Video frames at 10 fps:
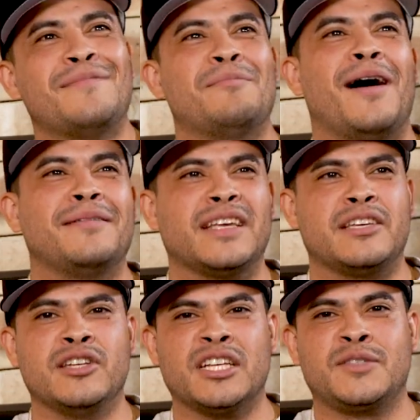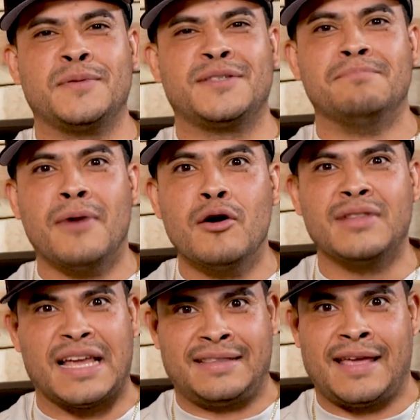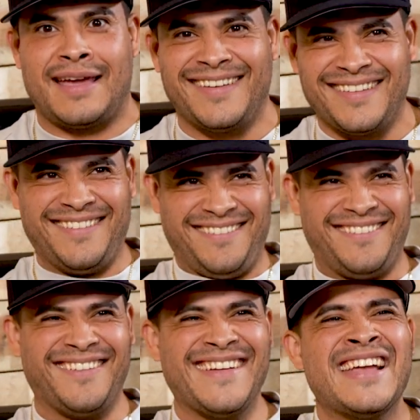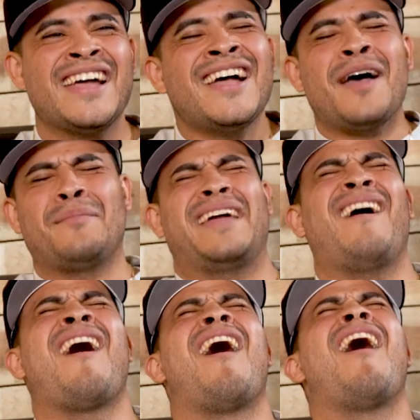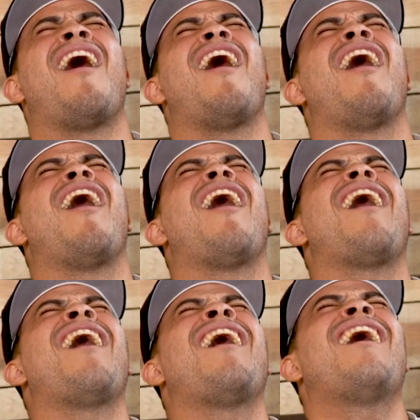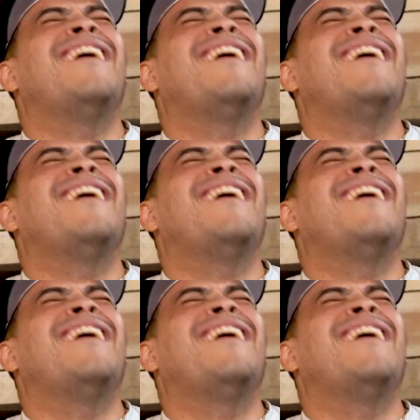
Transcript: My mom's like, you're not supposed to moan like that. I'm like, huh?